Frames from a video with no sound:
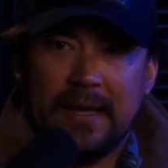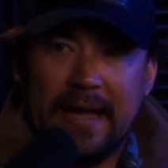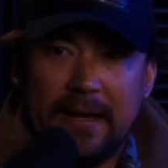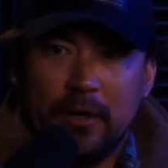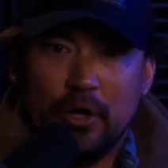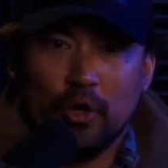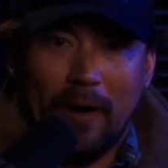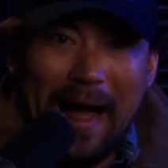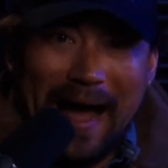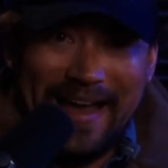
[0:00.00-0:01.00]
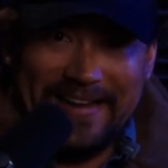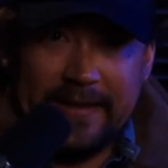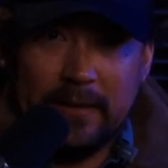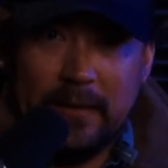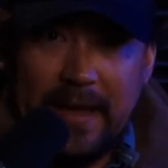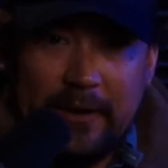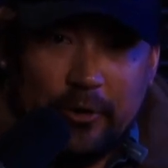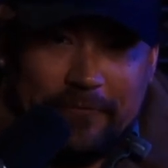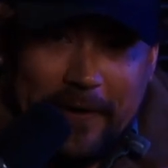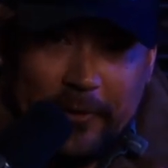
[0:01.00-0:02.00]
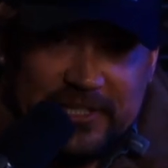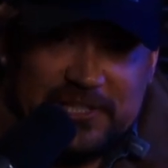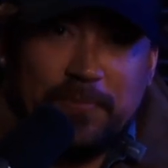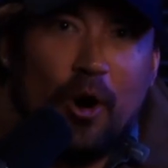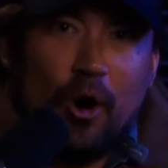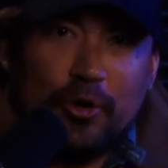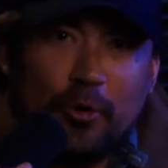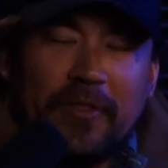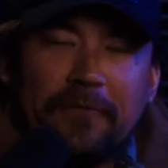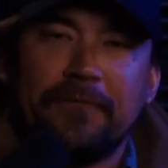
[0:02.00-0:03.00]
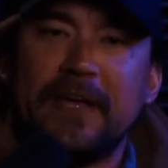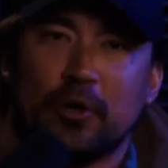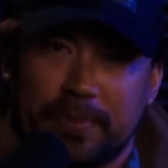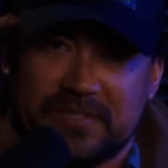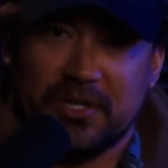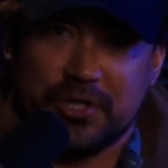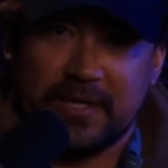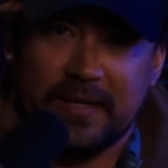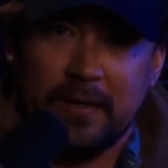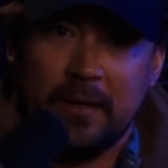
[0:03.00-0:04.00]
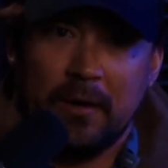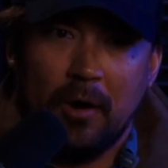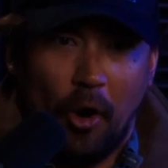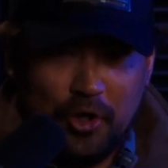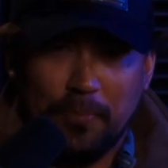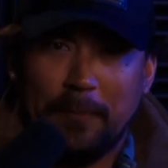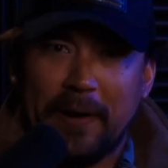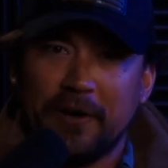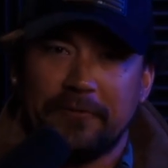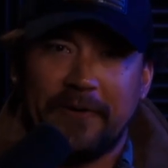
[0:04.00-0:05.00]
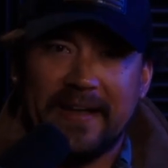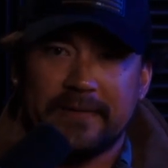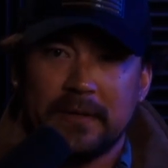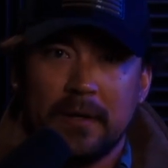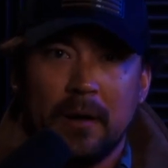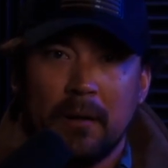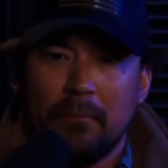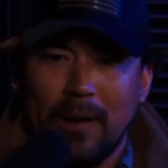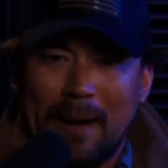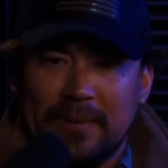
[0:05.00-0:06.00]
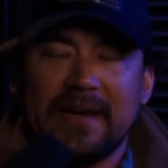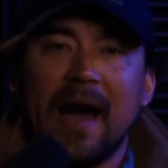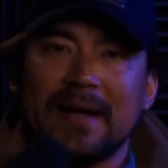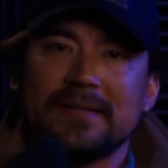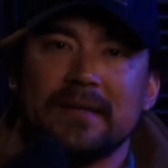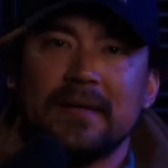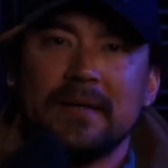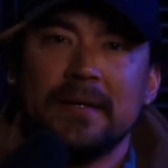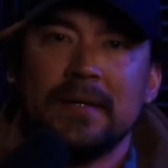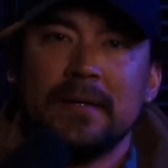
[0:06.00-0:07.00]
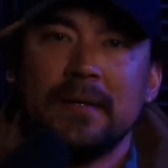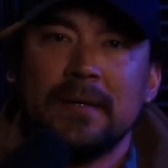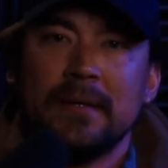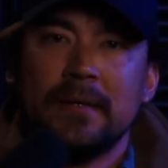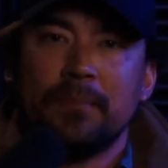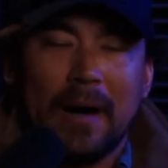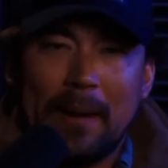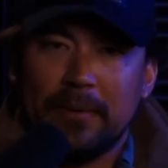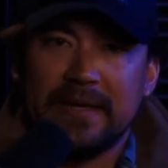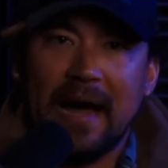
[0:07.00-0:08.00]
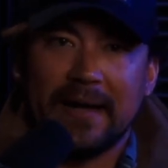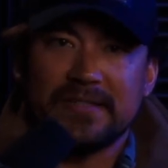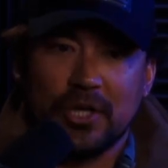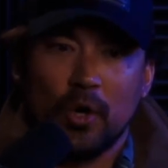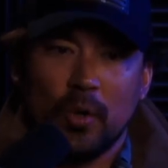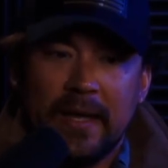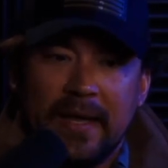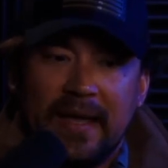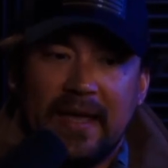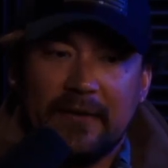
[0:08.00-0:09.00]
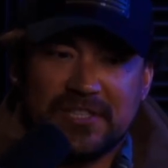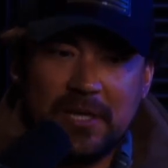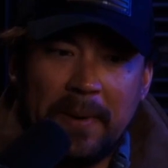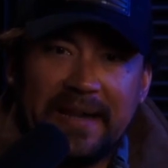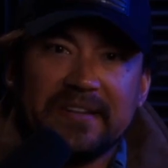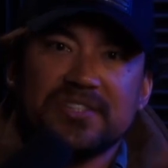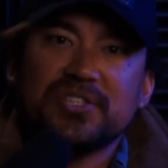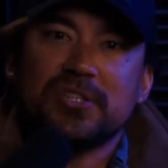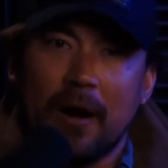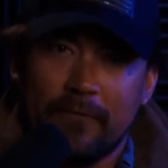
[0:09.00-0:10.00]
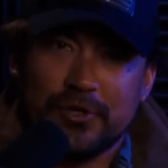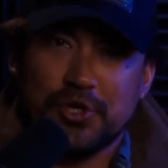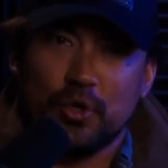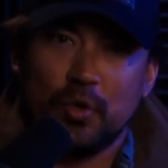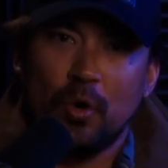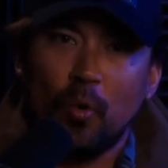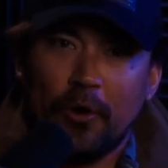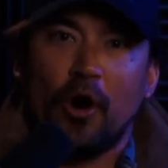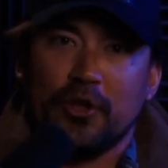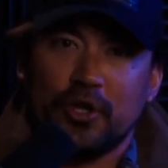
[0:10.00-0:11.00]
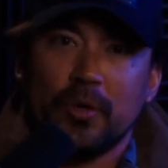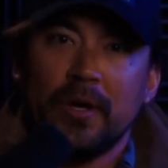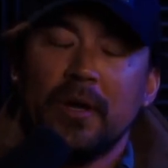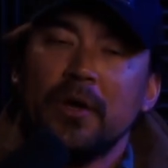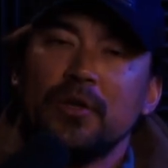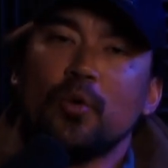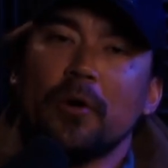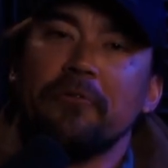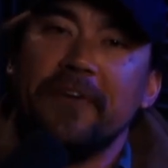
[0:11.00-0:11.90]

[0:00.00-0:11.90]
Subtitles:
and you're hiding and you're very small, you're in the fetal position, are you prepared to fight? Probably not. Probably not. So if somebody discovers you, what are you? You're a